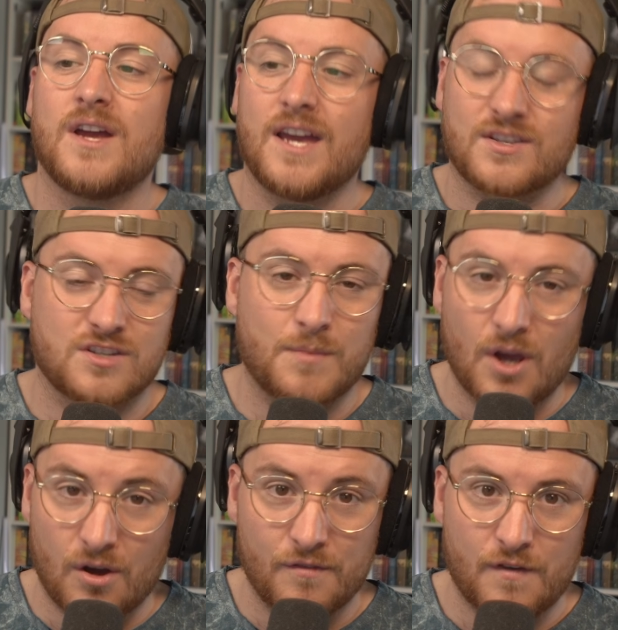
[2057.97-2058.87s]
it's going to be
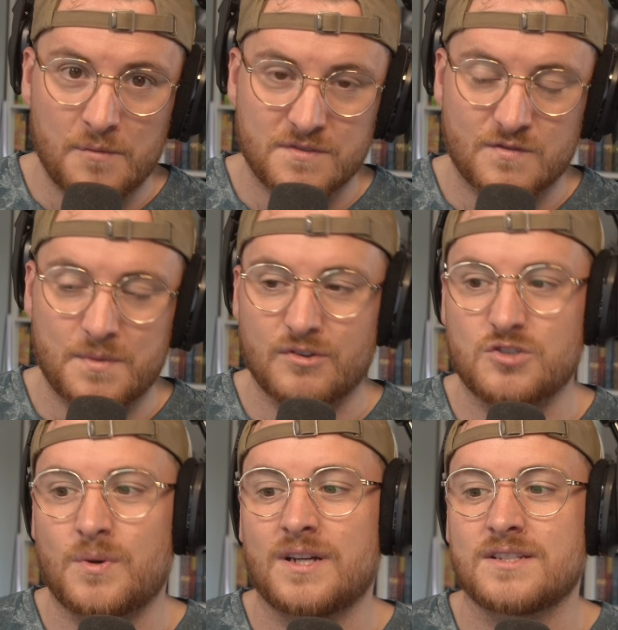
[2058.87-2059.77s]
all forms of
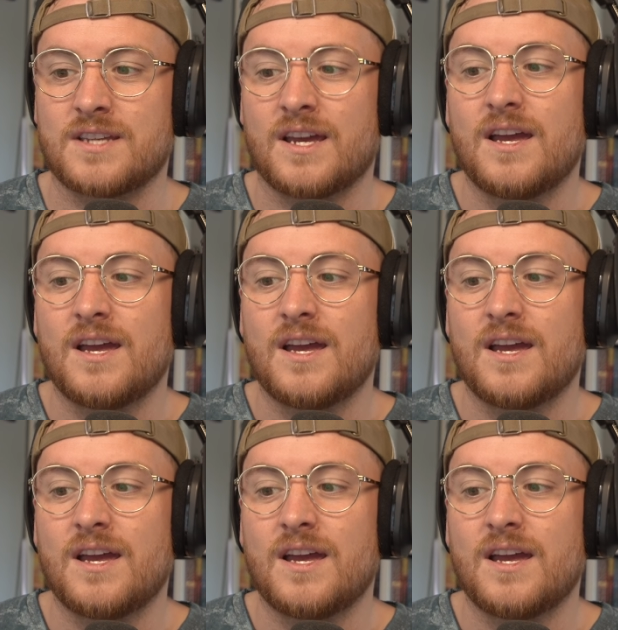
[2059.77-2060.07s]
spirituality.